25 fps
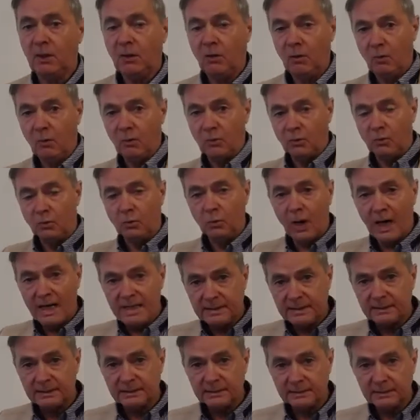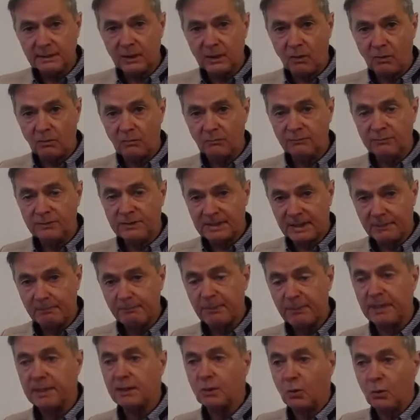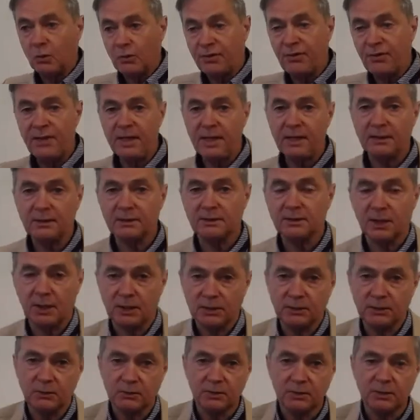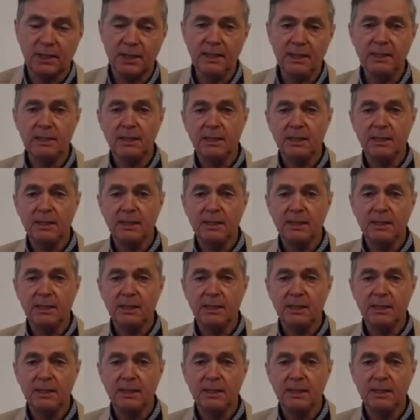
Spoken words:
or the weight of something, or things, I should say.